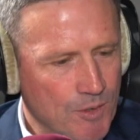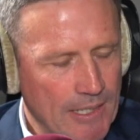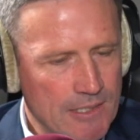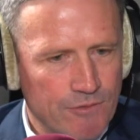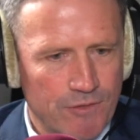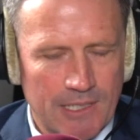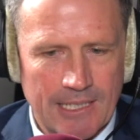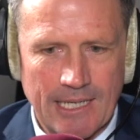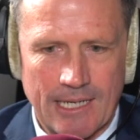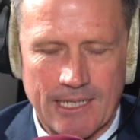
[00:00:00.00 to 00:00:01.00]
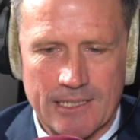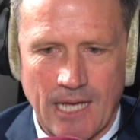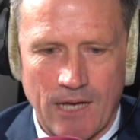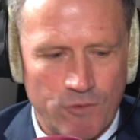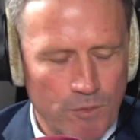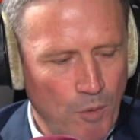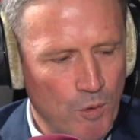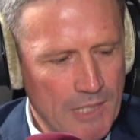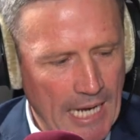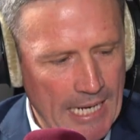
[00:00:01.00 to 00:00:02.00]
director for the Qatar football
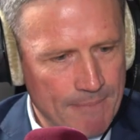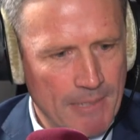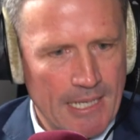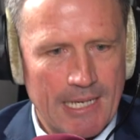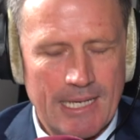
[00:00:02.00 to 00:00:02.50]
team.